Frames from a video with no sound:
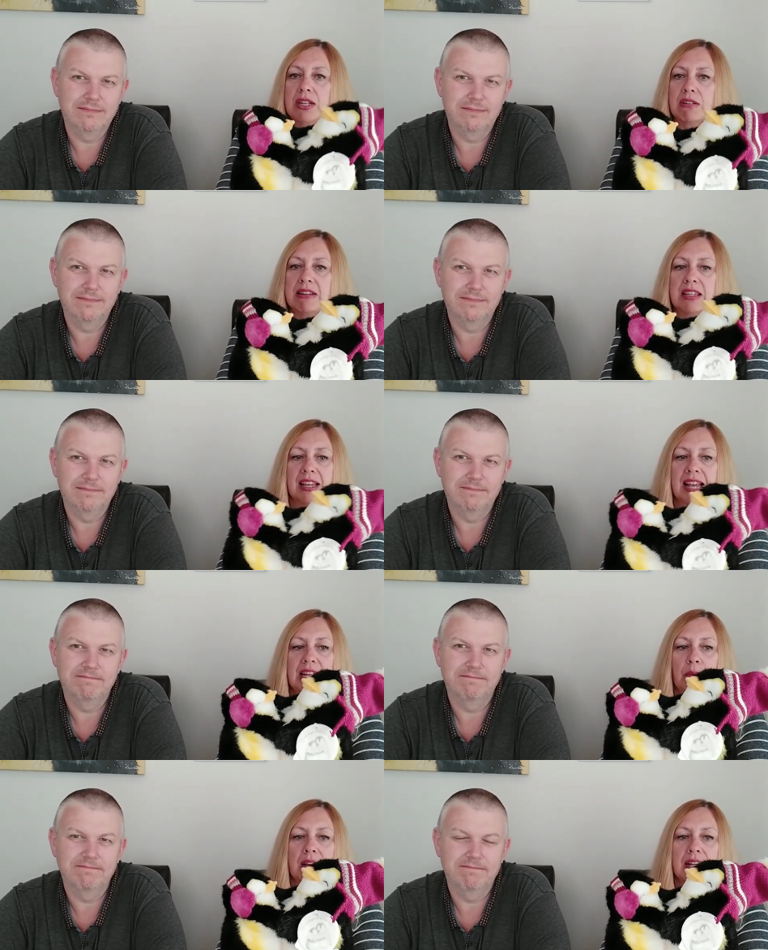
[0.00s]
Speaker 1: a wintry thing
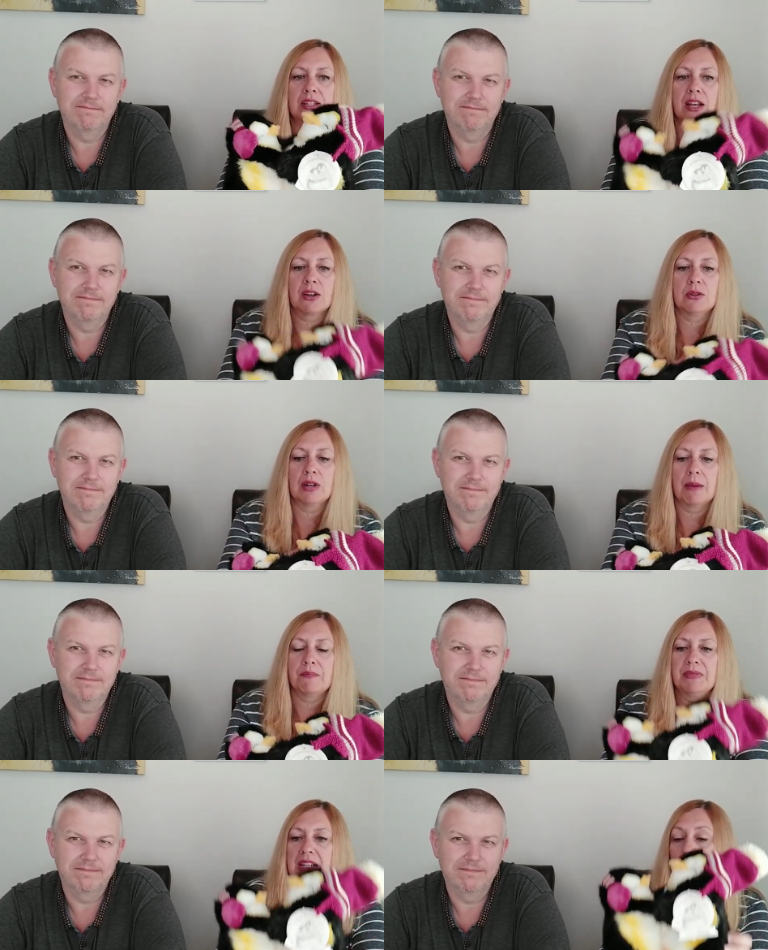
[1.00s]
anyway, so
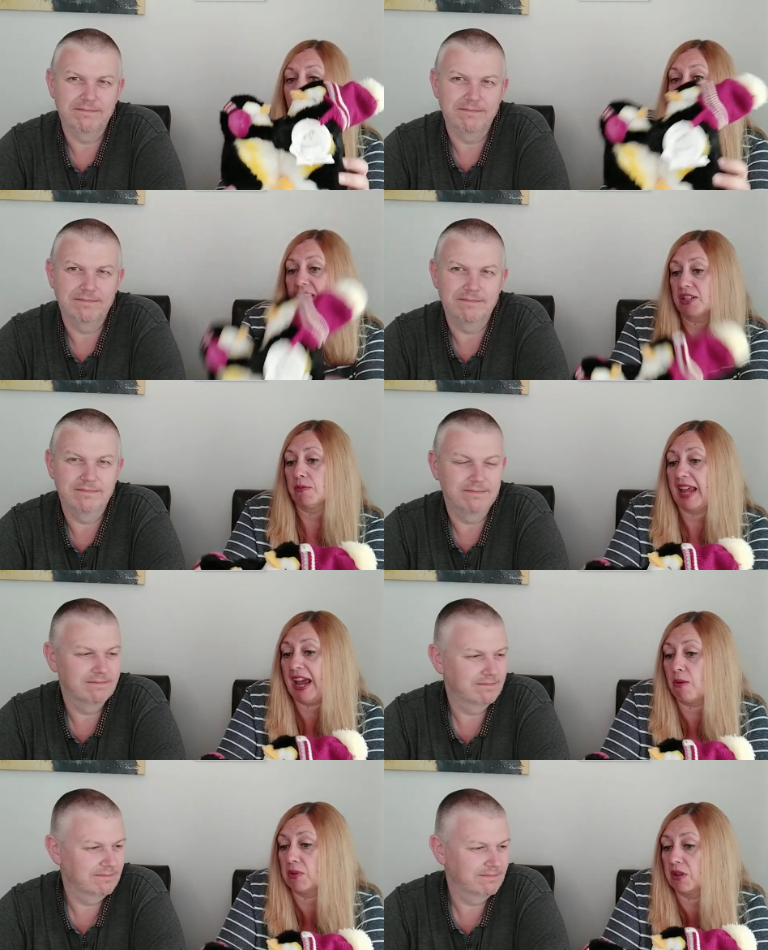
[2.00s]
um, we'll list them
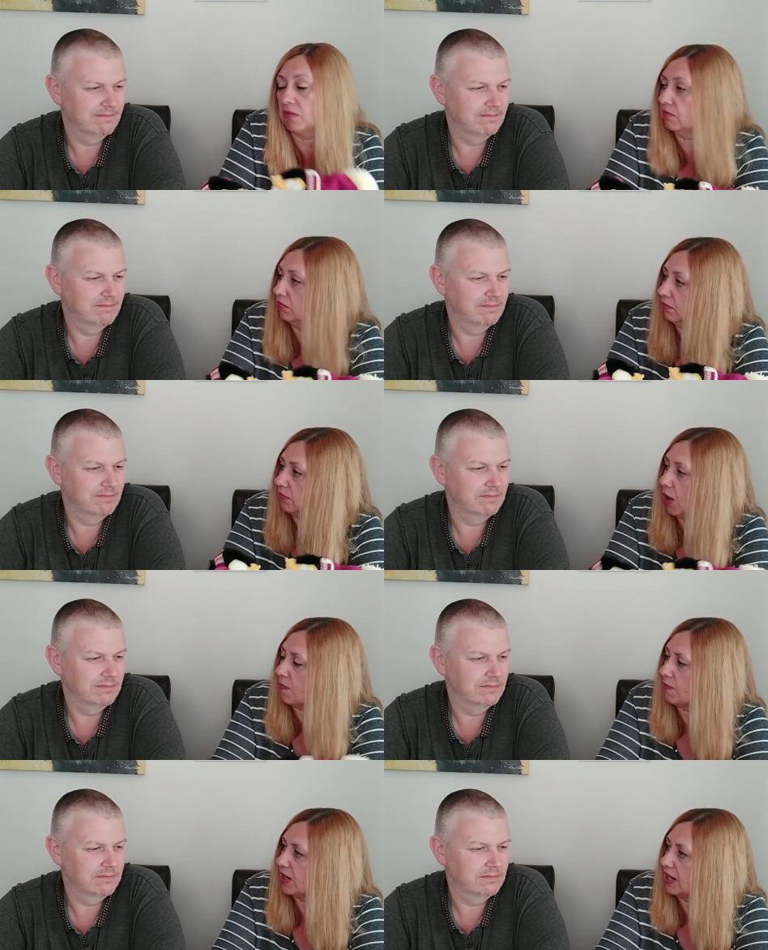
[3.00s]
now. But
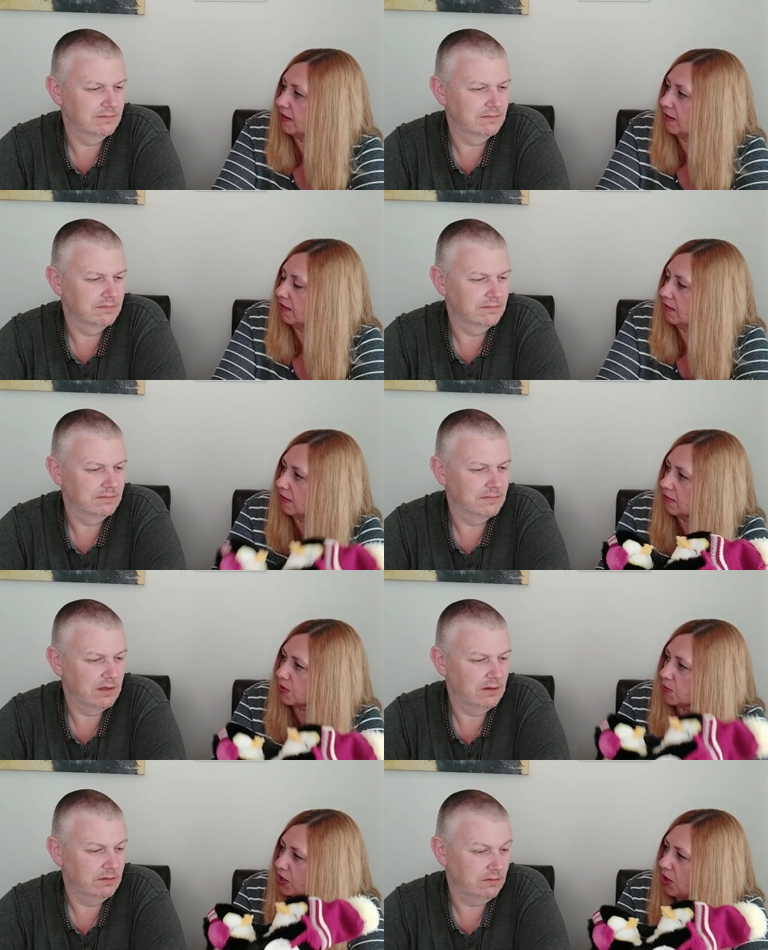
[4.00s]
hopefully,
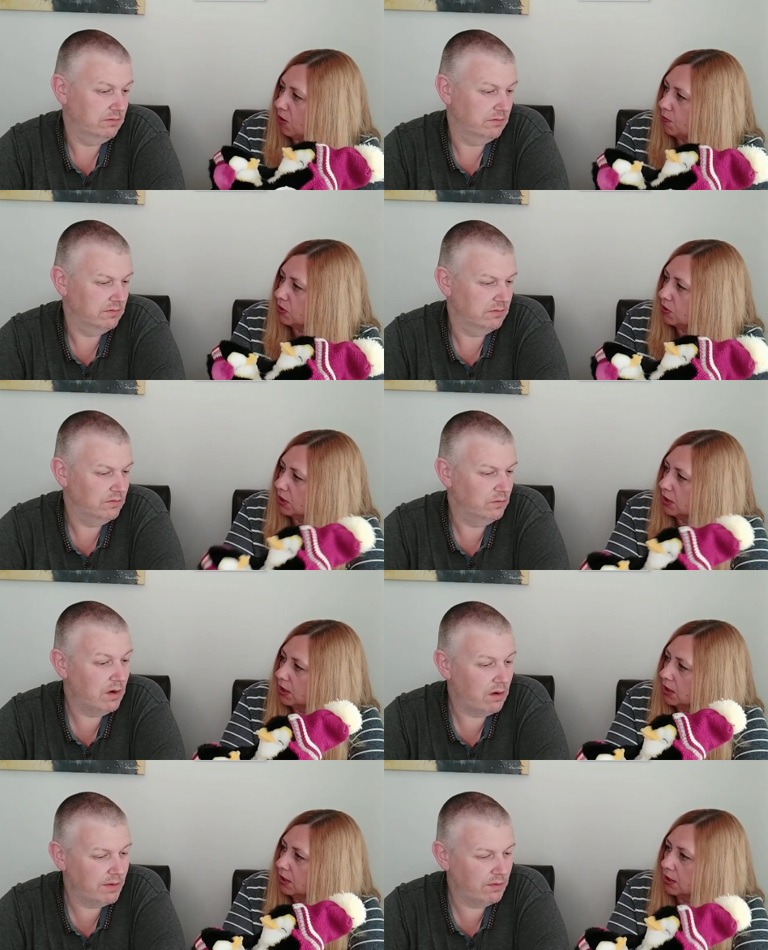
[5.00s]
Christmas time.
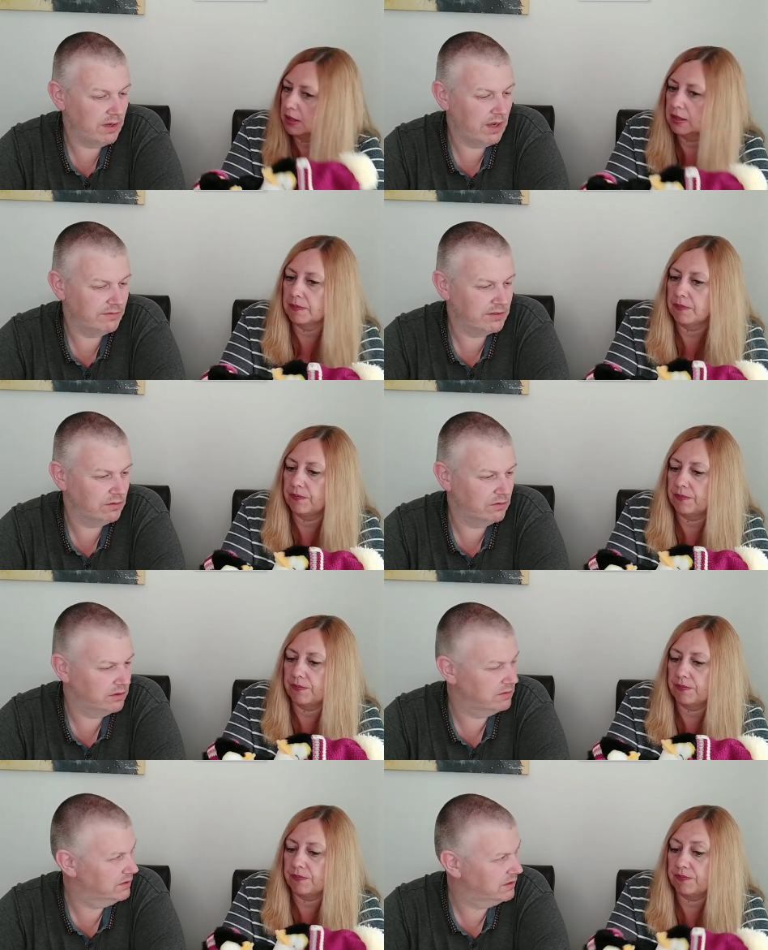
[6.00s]
Speaker 2: Well, I mean, we have sold
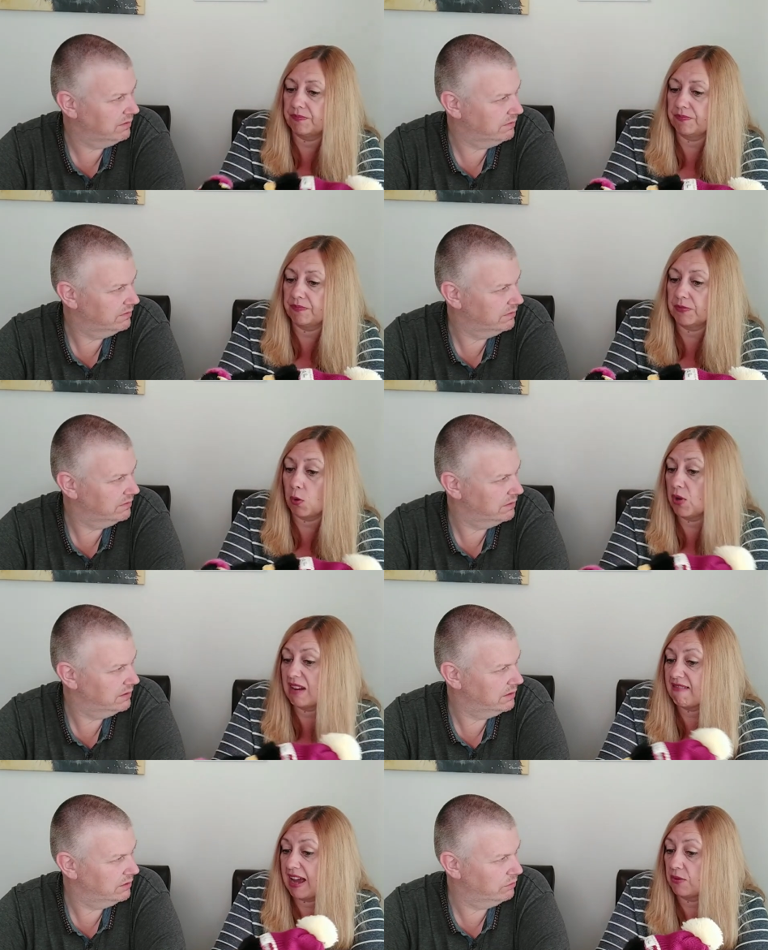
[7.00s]
Christmas stuff all
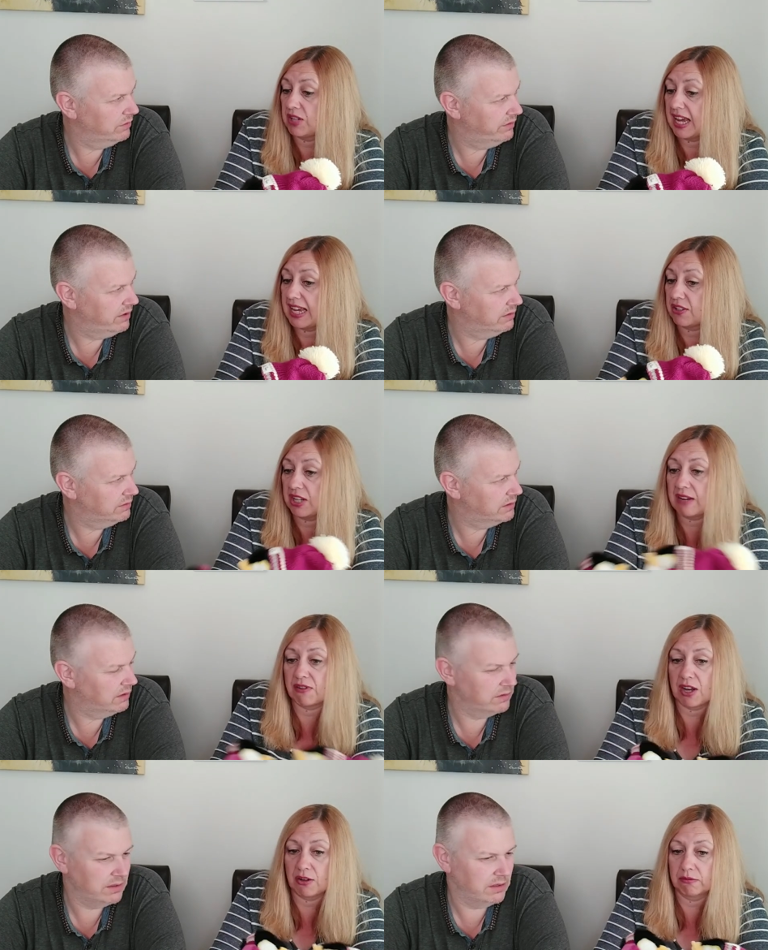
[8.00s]
year round, all year yeah. Round. So you
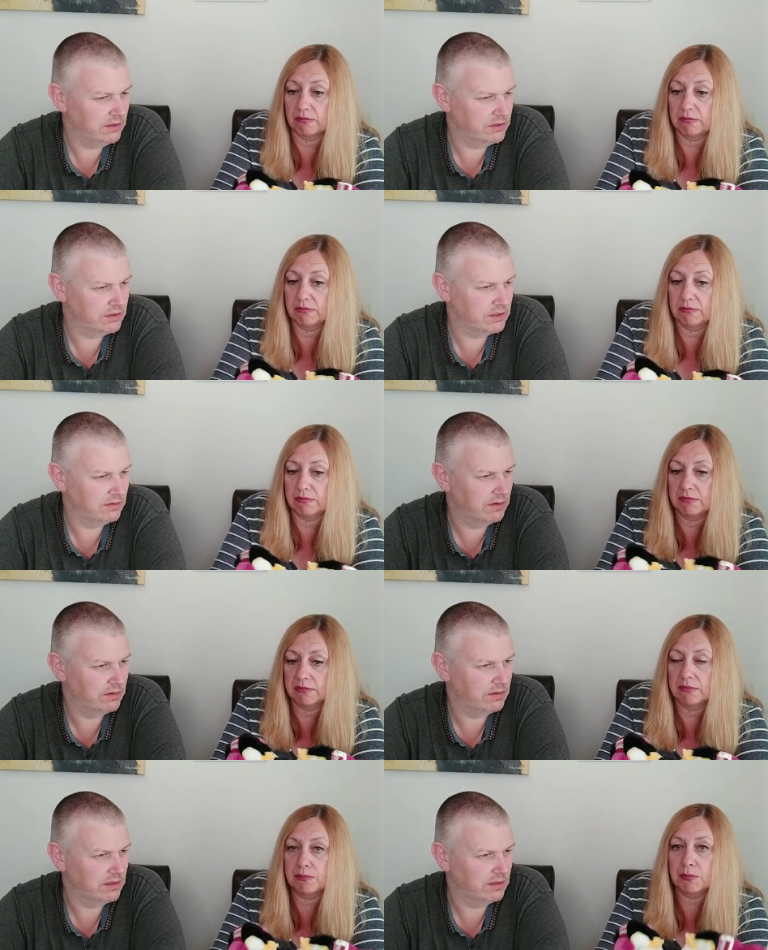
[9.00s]
never so know. You, you, just don't
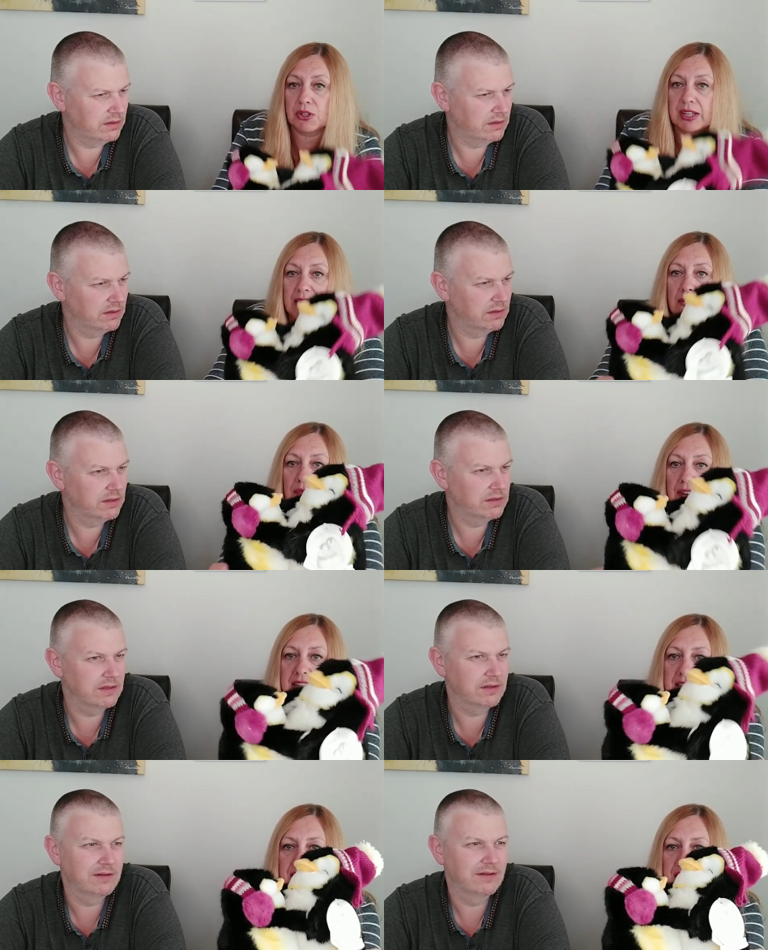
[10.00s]
know, do you? But
Speaker 1: look at their little
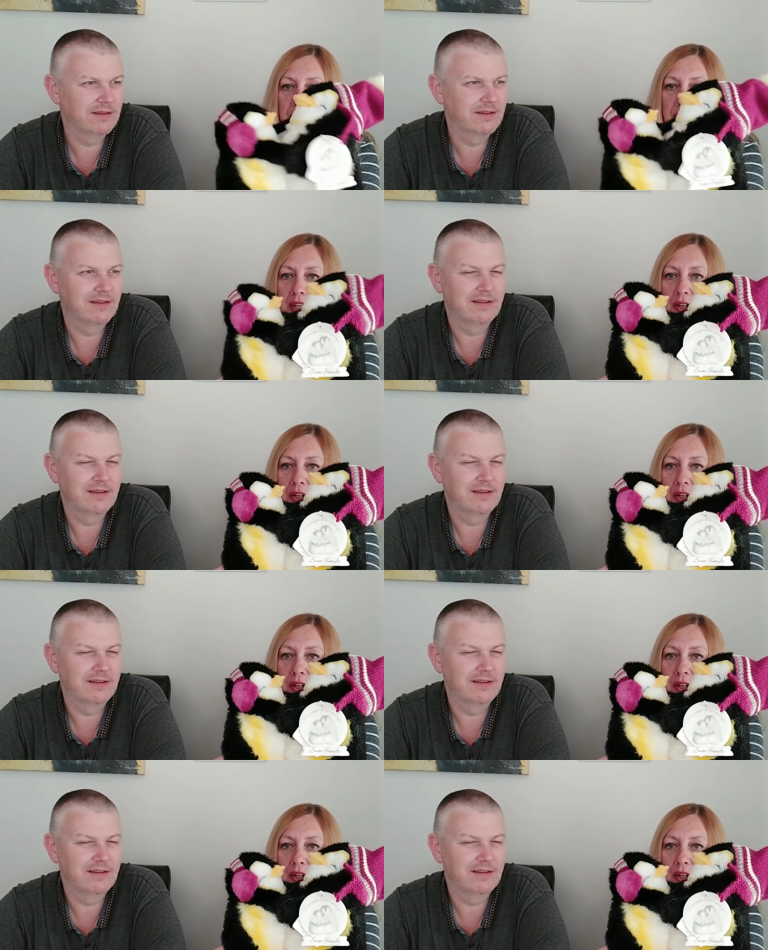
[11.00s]
faces; they're so